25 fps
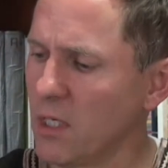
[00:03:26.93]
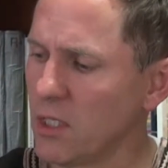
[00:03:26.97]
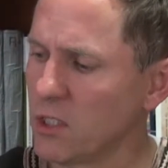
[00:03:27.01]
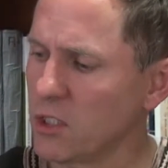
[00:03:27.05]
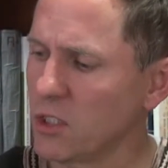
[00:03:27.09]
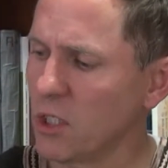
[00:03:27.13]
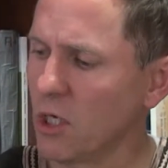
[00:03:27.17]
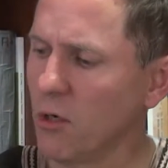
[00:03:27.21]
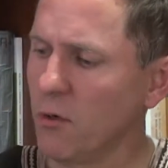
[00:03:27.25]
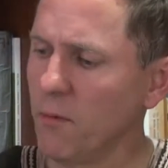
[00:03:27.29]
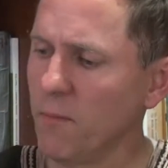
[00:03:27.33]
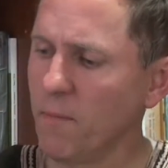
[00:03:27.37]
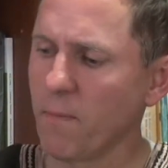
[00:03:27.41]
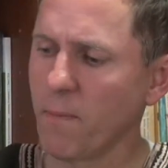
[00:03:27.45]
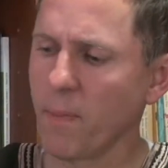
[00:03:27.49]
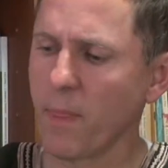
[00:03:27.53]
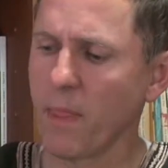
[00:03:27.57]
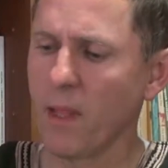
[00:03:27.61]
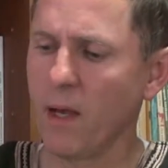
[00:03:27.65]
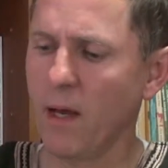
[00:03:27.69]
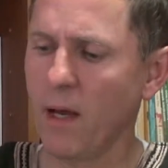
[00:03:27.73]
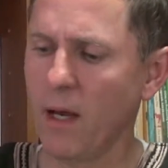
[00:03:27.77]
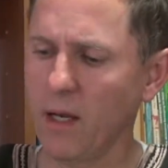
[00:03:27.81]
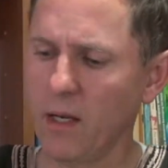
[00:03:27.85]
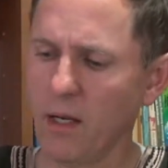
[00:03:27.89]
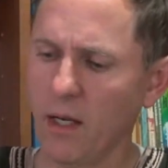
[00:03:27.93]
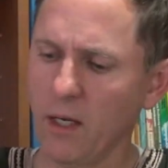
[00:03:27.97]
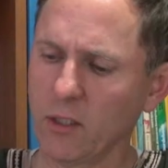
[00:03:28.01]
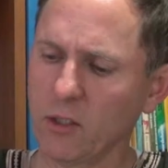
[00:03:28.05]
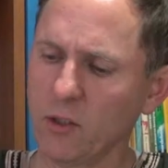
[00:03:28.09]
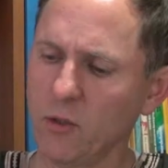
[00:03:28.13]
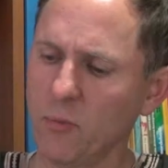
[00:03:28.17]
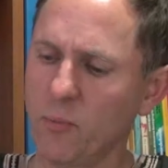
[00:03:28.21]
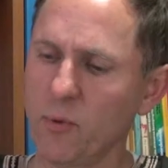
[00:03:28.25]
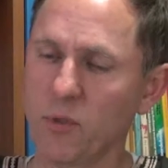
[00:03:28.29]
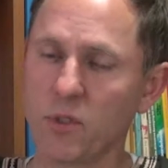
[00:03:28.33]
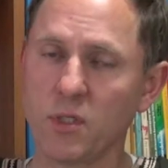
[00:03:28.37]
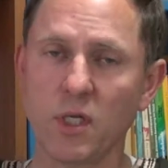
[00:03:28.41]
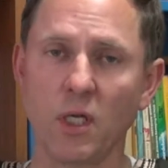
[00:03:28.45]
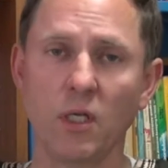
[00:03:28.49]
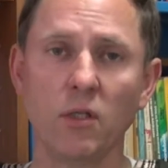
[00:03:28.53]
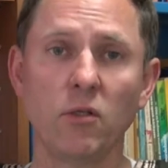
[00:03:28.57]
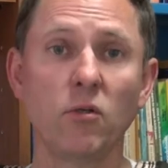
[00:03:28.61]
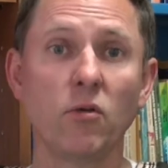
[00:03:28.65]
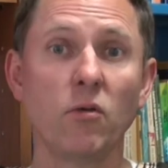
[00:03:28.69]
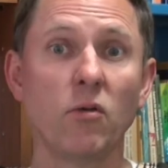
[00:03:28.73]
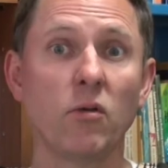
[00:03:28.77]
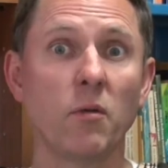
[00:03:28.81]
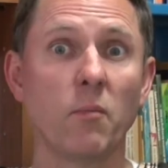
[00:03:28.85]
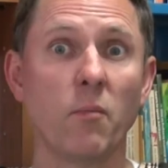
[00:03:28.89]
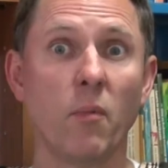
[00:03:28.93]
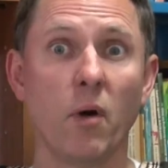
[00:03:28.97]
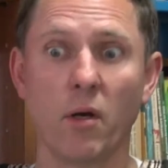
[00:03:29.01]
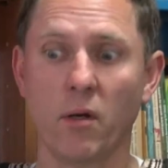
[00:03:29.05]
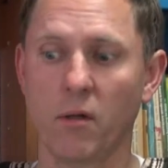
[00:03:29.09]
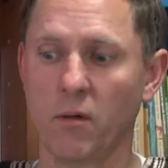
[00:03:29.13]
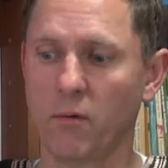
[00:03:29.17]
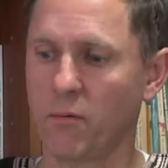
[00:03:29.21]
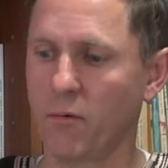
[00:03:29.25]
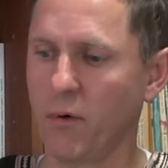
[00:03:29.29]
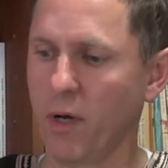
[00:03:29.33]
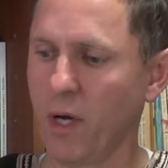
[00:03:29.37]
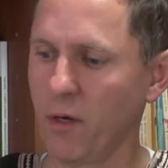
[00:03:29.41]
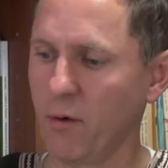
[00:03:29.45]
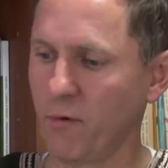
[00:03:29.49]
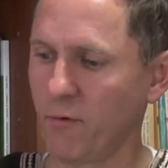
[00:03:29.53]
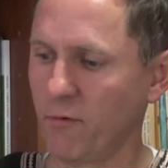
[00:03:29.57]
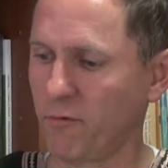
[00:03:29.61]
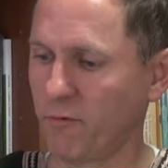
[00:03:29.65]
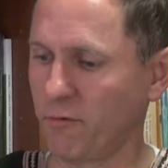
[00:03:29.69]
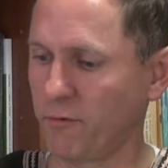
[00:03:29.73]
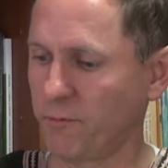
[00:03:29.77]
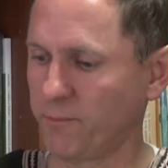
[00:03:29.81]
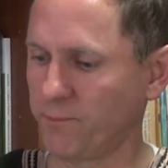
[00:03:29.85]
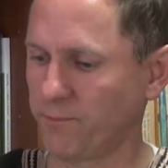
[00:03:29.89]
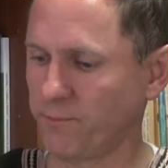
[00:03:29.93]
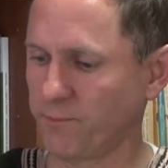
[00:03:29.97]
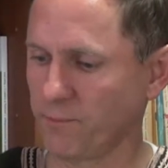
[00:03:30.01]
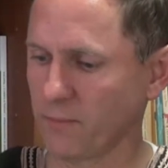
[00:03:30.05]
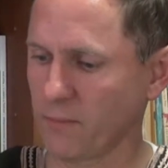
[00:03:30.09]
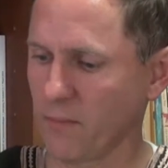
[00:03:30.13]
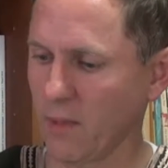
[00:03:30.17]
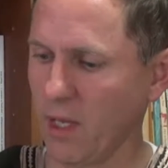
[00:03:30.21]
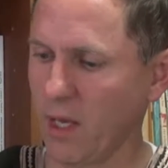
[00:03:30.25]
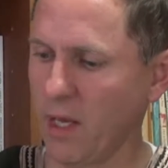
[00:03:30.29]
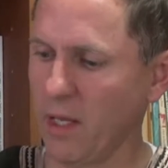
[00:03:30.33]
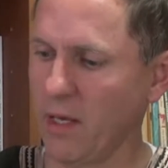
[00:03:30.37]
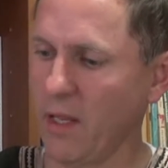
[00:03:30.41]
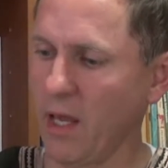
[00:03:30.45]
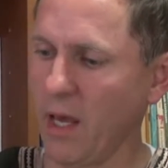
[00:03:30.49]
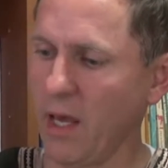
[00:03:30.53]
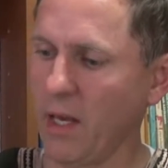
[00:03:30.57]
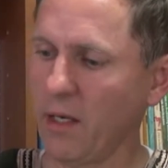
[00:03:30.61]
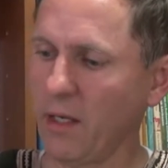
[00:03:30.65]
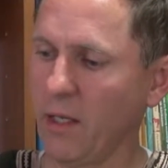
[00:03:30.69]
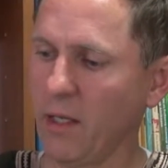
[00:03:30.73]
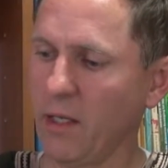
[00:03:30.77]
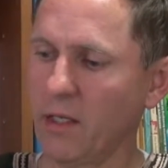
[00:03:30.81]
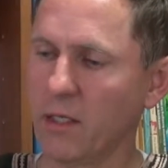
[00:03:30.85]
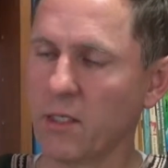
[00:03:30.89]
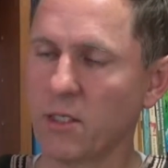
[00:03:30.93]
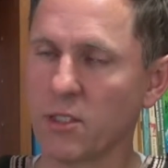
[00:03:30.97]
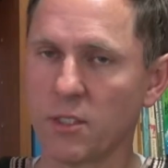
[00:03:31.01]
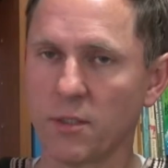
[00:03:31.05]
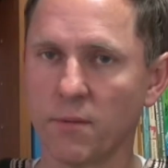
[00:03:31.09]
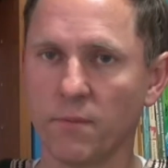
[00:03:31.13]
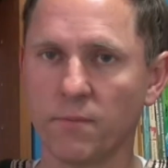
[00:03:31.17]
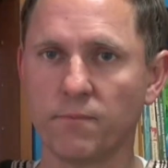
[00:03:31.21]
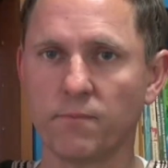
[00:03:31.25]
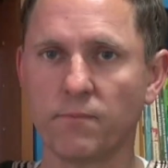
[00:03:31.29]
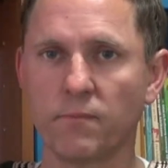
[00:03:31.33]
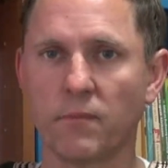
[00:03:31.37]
So I'd like to present to you the model right off, and that is,